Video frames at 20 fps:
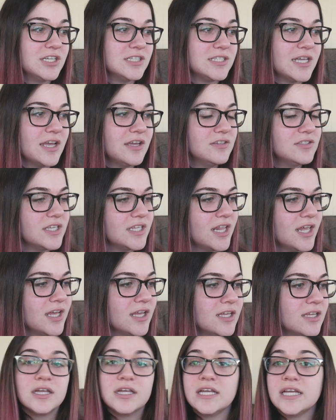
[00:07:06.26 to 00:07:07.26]
Is that how you say that?
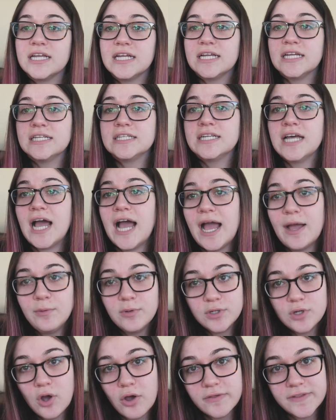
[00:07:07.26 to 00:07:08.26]
And I
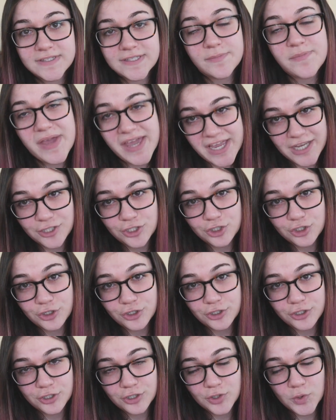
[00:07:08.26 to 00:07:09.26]
would call this a page
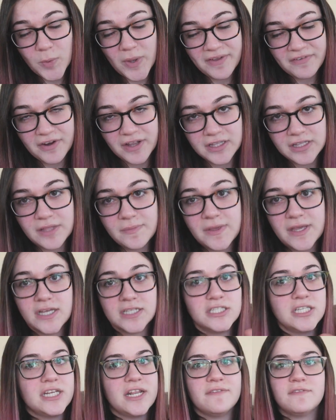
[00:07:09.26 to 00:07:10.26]
turner, quite frankly,
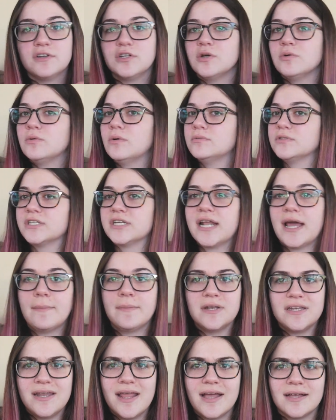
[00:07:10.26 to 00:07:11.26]
because you never know what was gonna
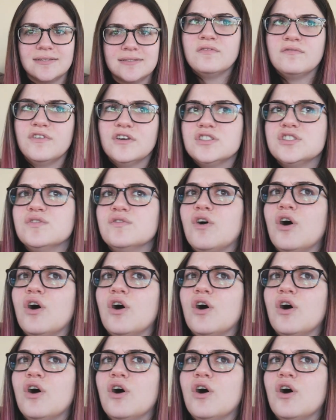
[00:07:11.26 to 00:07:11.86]
happen next. First of